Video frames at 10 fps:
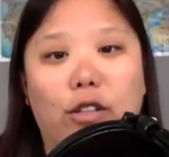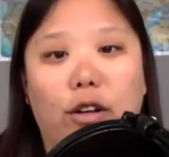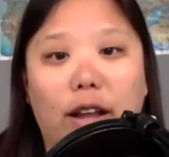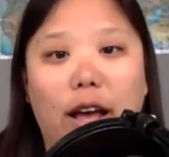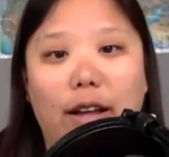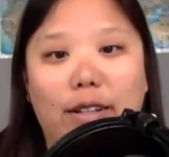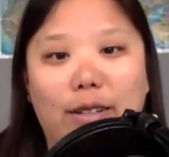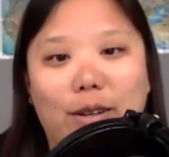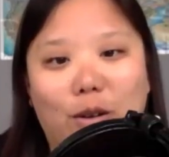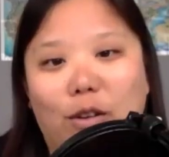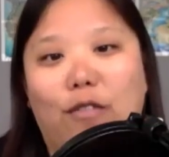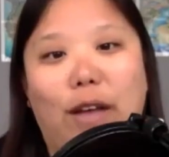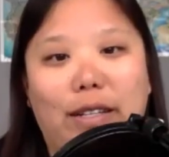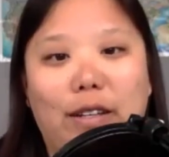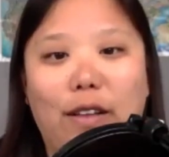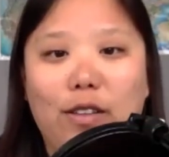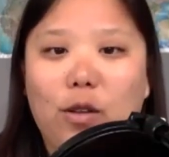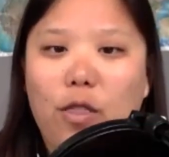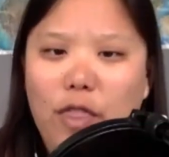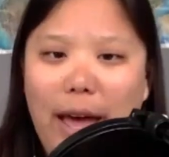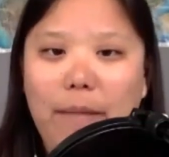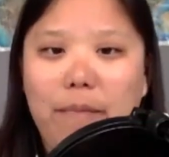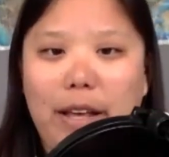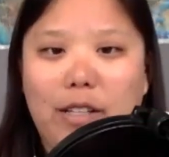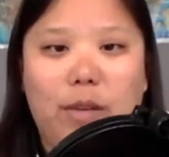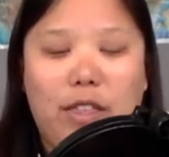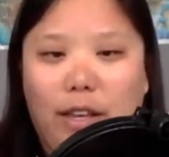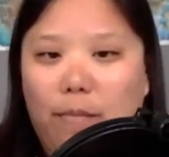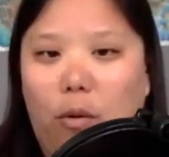are not reflective, and so that makes me think